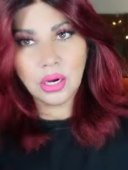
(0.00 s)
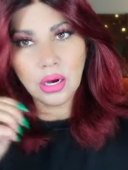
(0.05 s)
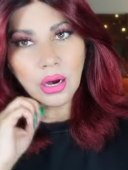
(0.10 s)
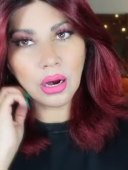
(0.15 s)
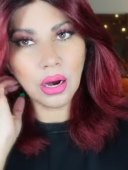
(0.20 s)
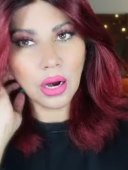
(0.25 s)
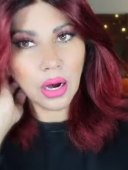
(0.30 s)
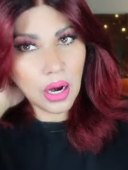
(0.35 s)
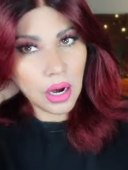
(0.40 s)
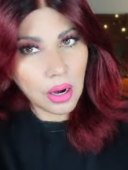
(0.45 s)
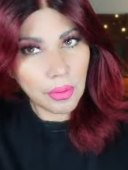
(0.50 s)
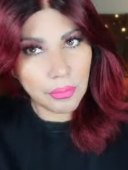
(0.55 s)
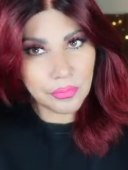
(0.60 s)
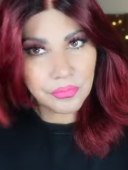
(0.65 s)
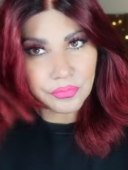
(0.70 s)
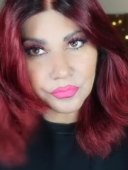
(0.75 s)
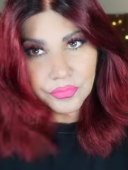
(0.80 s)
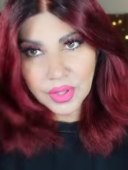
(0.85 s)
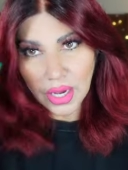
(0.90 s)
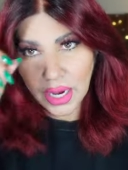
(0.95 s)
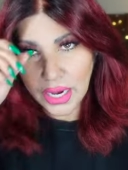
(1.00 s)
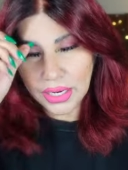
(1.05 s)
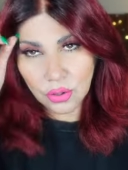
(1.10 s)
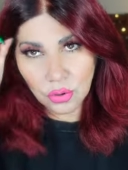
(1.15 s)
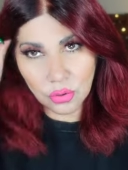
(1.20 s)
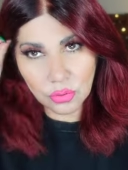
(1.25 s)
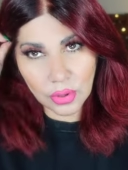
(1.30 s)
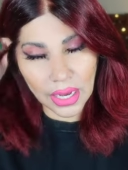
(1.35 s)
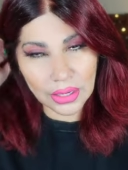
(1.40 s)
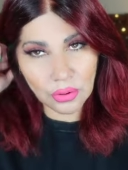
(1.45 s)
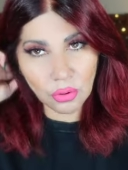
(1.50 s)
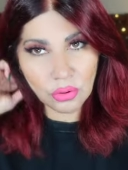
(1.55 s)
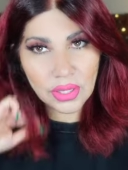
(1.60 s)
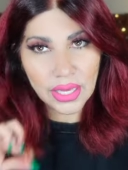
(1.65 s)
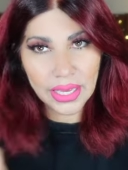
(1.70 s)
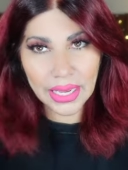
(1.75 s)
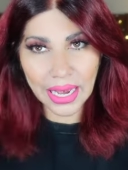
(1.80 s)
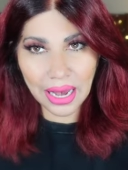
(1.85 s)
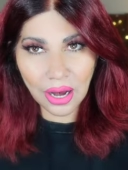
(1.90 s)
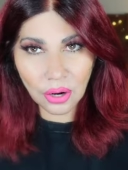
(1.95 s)
Um, I don't I don't
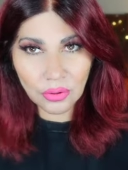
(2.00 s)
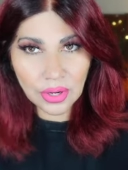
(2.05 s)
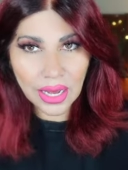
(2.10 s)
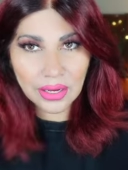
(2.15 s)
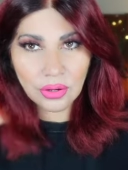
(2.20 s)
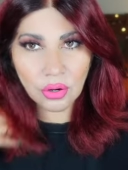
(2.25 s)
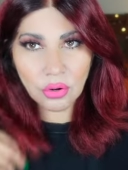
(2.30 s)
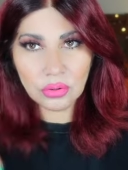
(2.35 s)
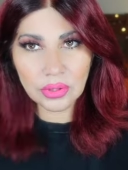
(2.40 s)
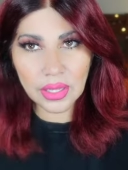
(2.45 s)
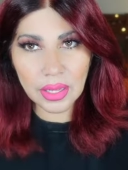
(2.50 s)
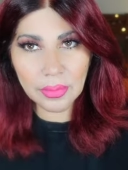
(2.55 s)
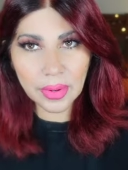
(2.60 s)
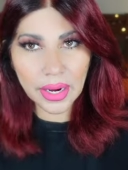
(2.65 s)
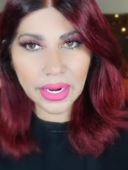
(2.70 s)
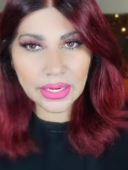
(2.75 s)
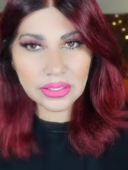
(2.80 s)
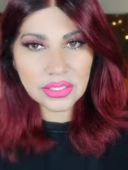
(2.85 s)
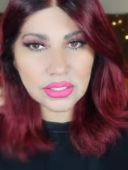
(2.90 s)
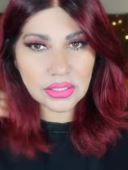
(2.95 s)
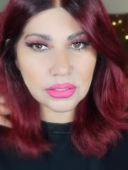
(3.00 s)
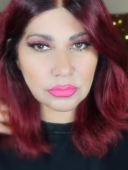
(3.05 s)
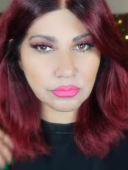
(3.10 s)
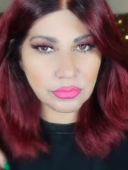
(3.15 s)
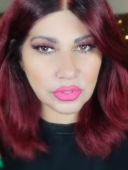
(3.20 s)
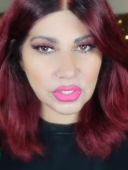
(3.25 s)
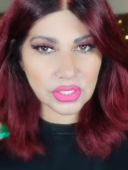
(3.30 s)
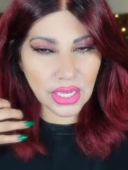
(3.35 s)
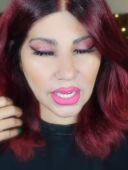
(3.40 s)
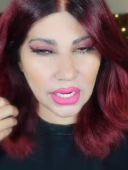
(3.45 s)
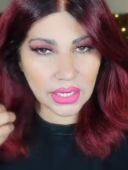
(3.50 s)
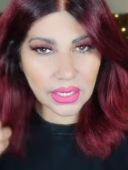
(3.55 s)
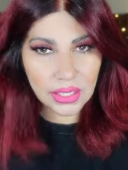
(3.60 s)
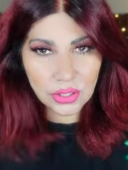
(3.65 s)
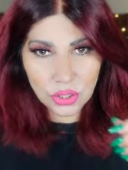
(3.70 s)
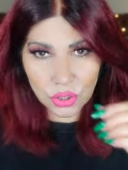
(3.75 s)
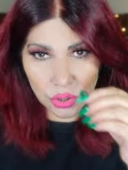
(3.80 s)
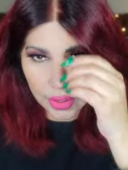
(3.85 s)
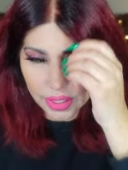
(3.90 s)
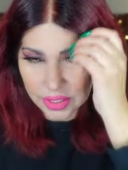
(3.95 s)
lay out. I don't let my skin
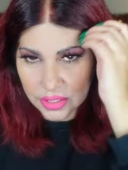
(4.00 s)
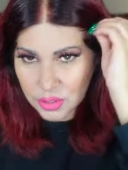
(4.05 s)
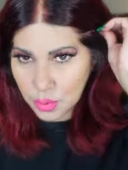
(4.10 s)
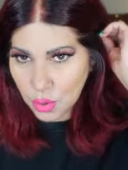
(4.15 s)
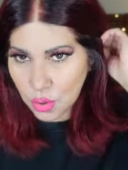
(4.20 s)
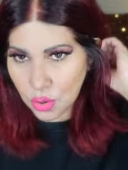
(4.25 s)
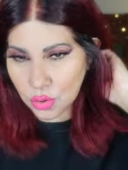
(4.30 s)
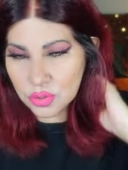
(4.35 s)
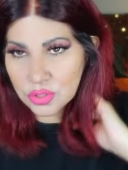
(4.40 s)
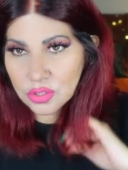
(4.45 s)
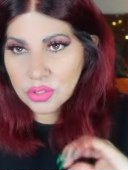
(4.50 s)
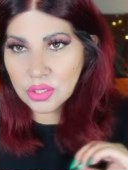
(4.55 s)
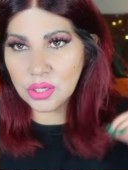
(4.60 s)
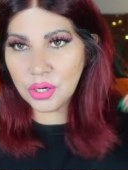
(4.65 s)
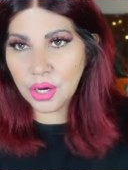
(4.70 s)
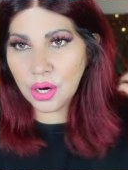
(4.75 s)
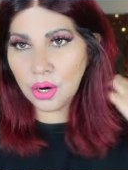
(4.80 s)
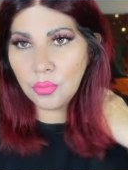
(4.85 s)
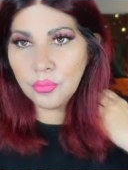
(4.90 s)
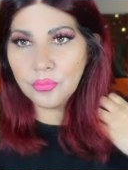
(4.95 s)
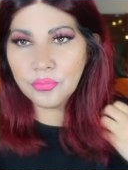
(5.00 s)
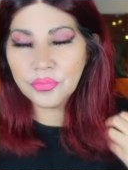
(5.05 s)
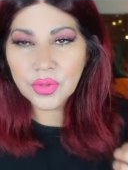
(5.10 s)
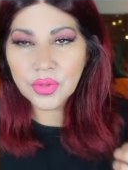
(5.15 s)
get too exposed, you know.